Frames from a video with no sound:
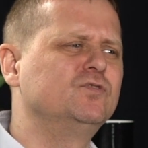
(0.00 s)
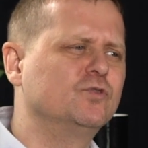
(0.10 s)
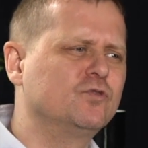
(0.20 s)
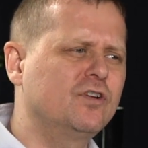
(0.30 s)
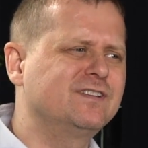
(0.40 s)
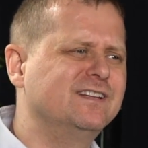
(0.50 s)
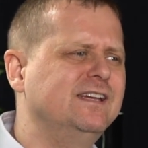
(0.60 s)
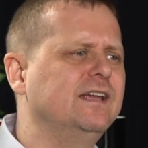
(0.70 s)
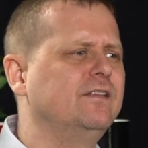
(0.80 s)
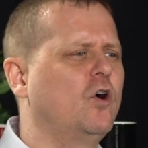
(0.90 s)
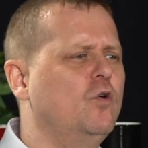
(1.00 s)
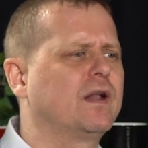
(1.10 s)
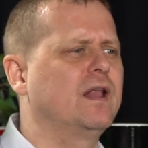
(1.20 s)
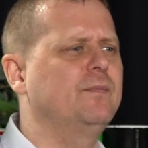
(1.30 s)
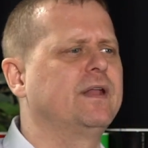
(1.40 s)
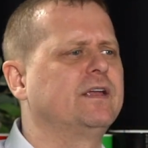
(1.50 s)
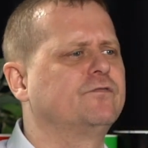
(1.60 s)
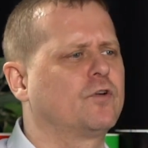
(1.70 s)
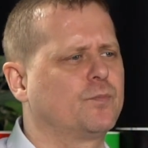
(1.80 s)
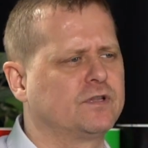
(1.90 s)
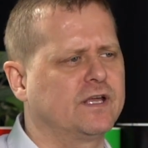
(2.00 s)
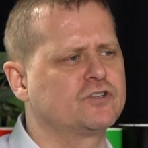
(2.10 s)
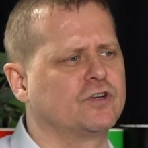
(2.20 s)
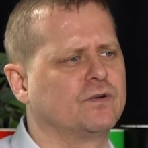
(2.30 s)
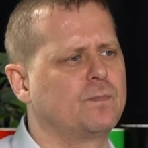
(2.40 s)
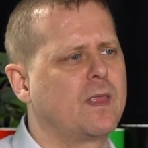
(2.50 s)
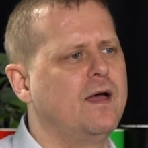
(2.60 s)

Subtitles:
do not need the over laminate for protection,